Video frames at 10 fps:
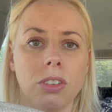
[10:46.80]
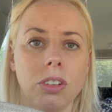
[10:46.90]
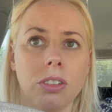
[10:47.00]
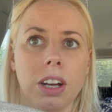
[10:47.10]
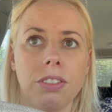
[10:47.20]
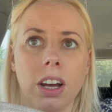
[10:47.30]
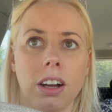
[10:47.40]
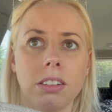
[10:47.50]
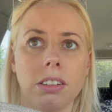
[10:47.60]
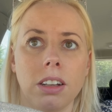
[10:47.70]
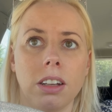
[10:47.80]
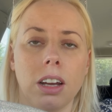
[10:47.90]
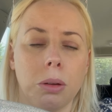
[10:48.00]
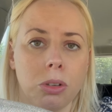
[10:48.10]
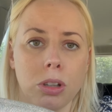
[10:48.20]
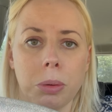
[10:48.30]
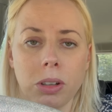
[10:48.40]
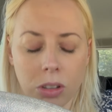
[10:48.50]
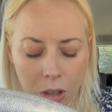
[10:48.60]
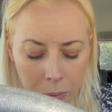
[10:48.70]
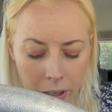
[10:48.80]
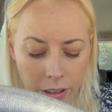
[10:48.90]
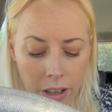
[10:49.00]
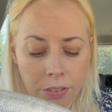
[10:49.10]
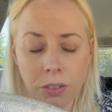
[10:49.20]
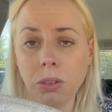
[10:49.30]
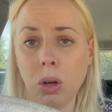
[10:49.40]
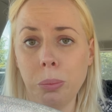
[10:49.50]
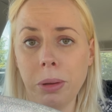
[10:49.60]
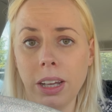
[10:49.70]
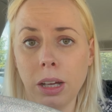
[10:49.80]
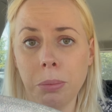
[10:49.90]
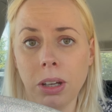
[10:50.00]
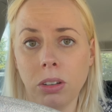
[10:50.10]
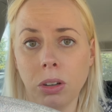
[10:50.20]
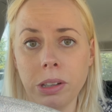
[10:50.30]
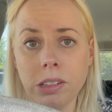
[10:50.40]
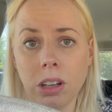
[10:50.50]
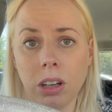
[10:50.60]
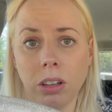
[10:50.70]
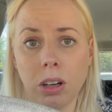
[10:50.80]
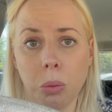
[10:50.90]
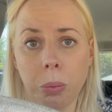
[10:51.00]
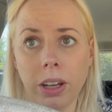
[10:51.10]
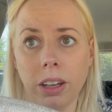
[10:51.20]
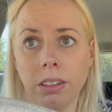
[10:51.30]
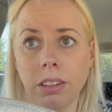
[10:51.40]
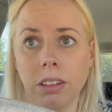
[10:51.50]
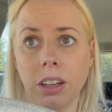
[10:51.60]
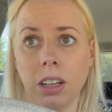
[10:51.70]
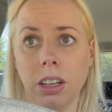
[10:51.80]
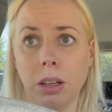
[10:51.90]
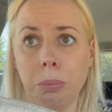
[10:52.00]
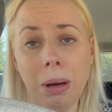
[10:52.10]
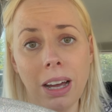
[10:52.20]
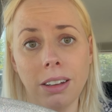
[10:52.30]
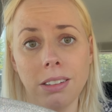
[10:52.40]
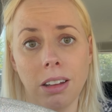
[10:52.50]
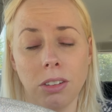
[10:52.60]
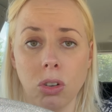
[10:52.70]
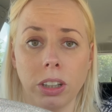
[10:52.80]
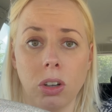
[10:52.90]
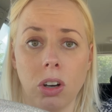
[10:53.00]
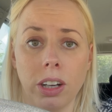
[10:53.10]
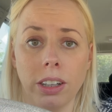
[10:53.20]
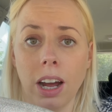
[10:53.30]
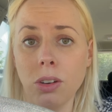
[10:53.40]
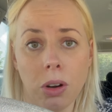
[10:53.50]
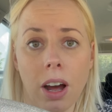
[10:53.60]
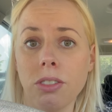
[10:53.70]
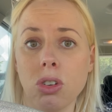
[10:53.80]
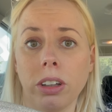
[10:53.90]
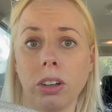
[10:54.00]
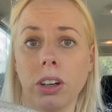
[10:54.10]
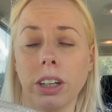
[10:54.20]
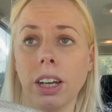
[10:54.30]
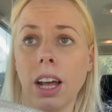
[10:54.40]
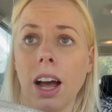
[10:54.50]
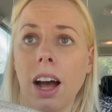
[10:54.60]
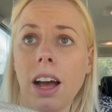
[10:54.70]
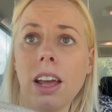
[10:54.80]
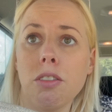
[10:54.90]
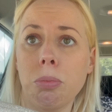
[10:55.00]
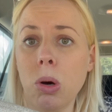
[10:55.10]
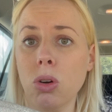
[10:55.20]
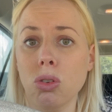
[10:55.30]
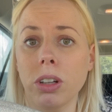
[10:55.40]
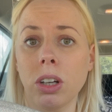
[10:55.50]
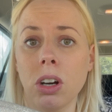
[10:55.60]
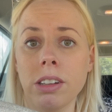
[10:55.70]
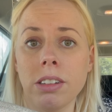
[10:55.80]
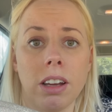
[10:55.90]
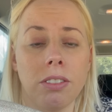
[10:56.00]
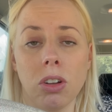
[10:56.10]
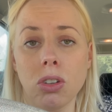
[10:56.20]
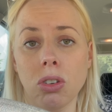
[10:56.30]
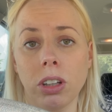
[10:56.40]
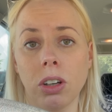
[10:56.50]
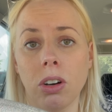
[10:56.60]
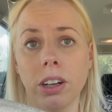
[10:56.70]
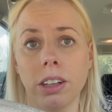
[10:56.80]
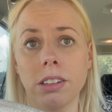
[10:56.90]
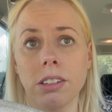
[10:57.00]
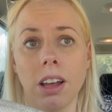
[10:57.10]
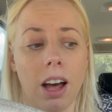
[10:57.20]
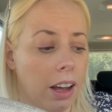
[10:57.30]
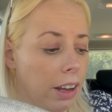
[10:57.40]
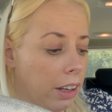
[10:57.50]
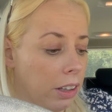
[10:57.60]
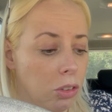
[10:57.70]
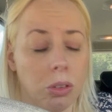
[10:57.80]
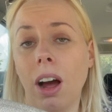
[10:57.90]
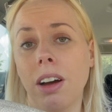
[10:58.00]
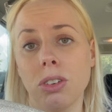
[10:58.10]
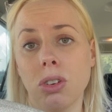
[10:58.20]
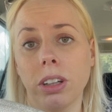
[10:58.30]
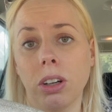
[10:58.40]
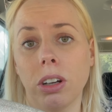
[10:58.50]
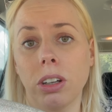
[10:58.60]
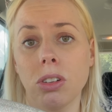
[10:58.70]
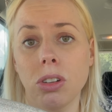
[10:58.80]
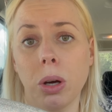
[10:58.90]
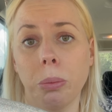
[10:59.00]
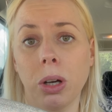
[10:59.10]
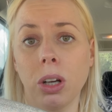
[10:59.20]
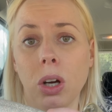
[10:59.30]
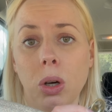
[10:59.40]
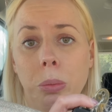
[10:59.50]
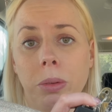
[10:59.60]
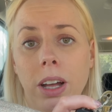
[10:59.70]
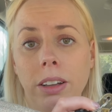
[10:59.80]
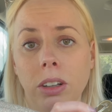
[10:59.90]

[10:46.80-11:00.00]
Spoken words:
just arrived at Aldi. I'm just about to go in. If you know me and my ongoing saga with the bags and the trolley coin, I do not have a trolley coin. I have bought trolley coins, I have lost trolley coins. I do not have a trolley coin. So we're going to hope that the